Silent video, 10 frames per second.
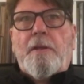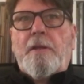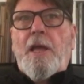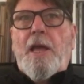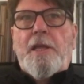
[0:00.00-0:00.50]

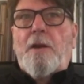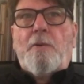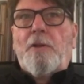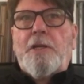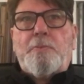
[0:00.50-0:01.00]
yeah,
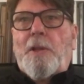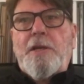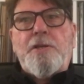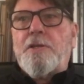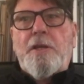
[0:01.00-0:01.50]
all these
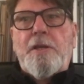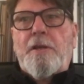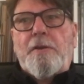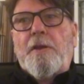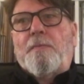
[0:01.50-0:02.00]
places that
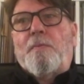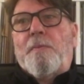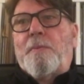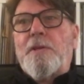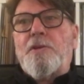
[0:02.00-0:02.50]

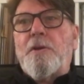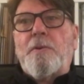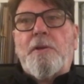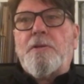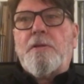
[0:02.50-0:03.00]
we've been
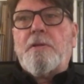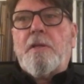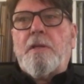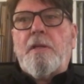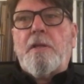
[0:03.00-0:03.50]
to. It's
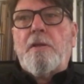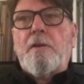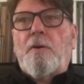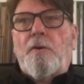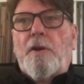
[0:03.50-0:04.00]

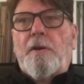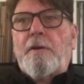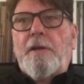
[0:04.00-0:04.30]
on it,